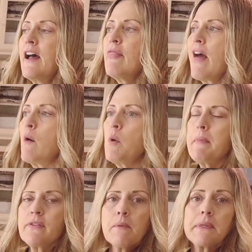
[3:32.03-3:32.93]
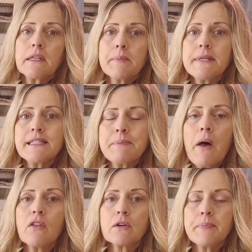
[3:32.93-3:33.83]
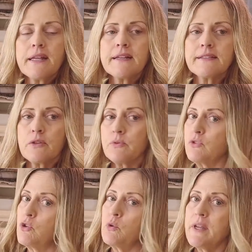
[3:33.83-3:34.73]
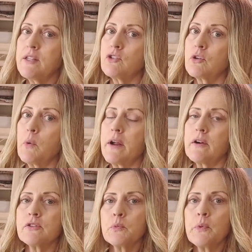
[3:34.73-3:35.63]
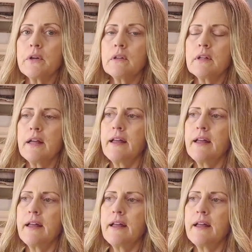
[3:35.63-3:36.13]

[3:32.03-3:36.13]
That will make them a little bit smaller because those 2-inch squares will